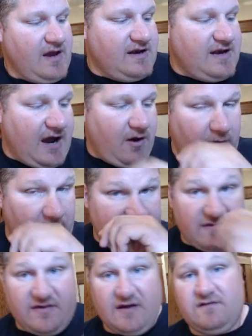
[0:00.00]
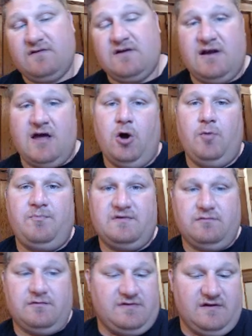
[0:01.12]
Now, one of the things that's going to help
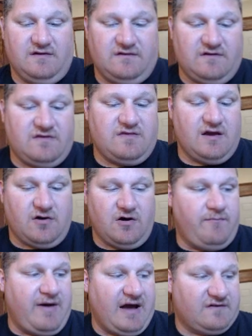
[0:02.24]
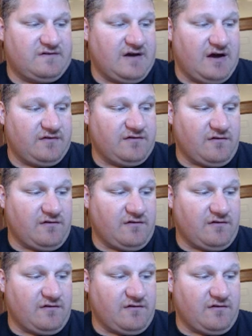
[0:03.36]
us with this is a thing called Pascal's